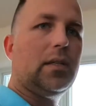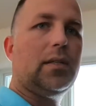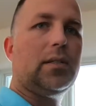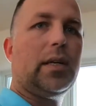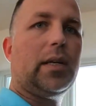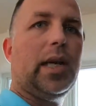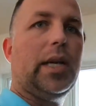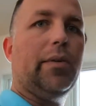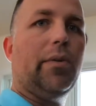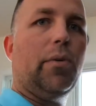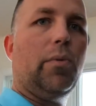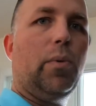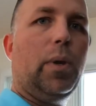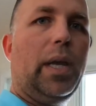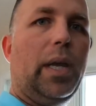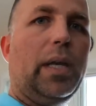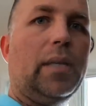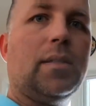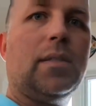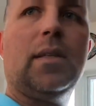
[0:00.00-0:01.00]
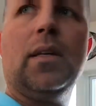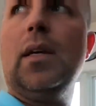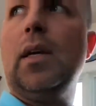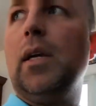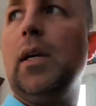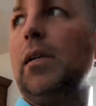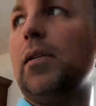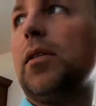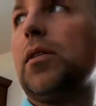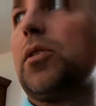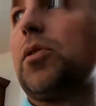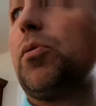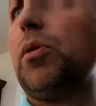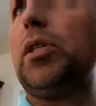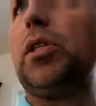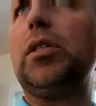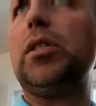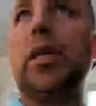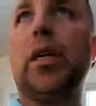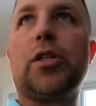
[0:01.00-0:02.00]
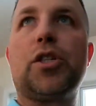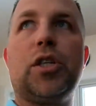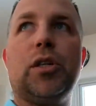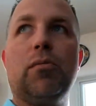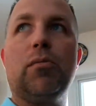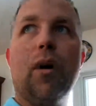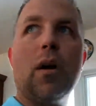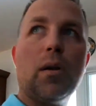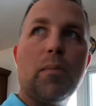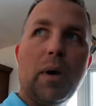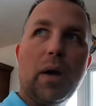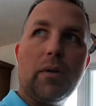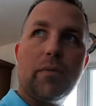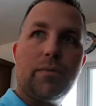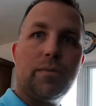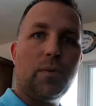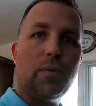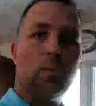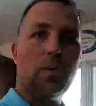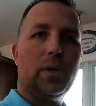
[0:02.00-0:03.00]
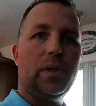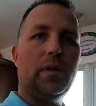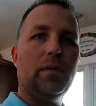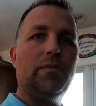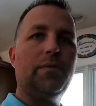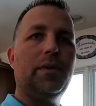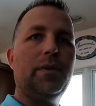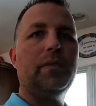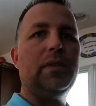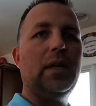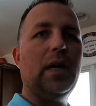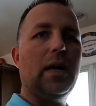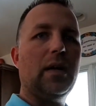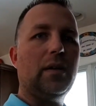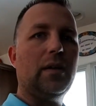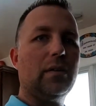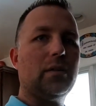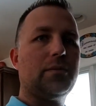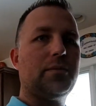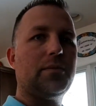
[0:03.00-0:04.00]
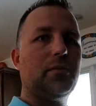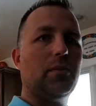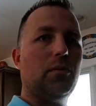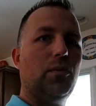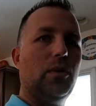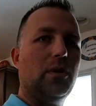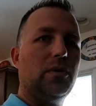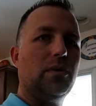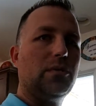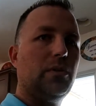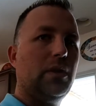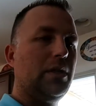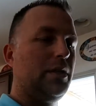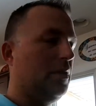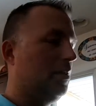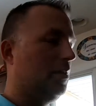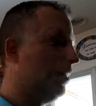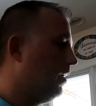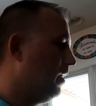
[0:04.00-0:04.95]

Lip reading: it's kind of a waste. The switches actually run about $40 to $50 for a wall switch,